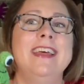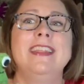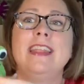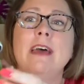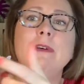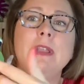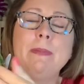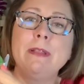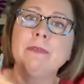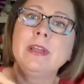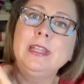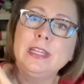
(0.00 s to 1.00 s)
would have been
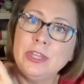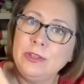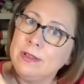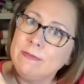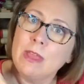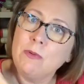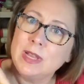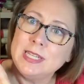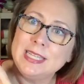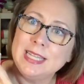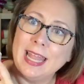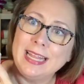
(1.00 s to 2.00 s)
really cute if they would have
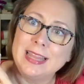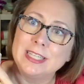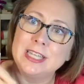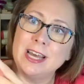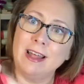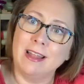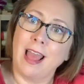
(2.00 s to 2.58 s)
did like the tongue.